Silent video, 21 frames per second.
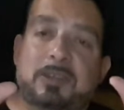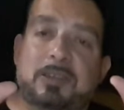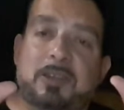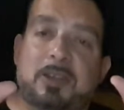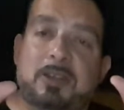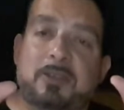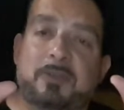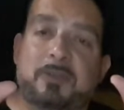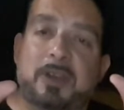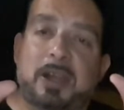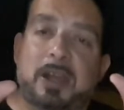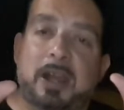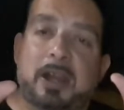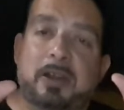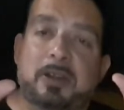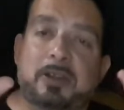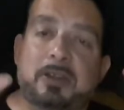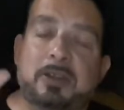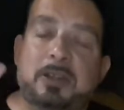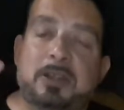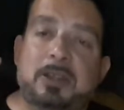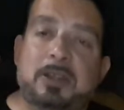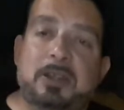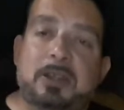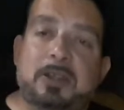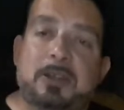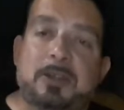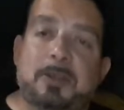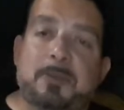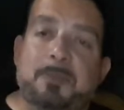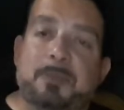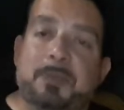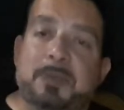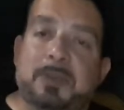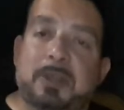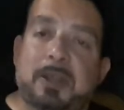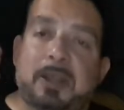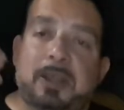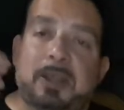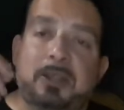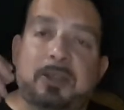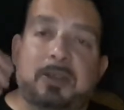it's on fire.
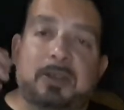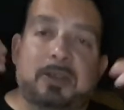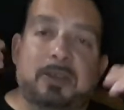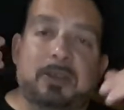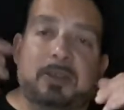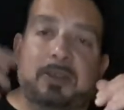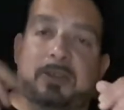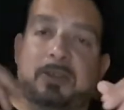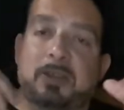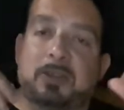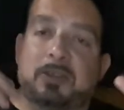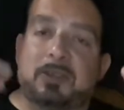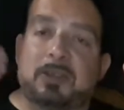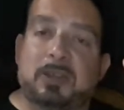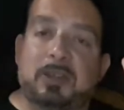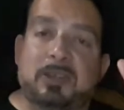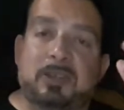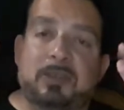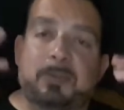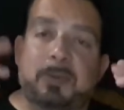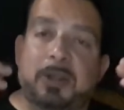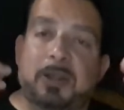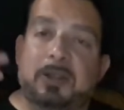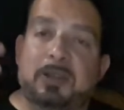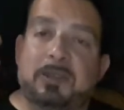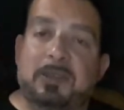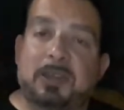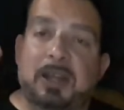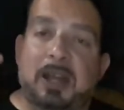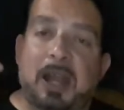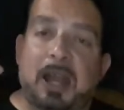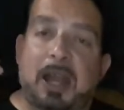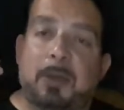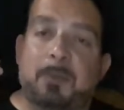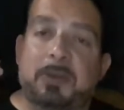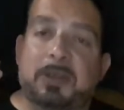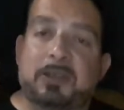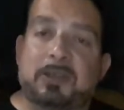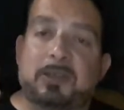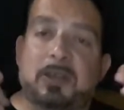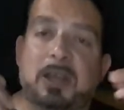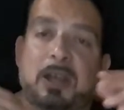There's an experience that
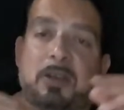happens.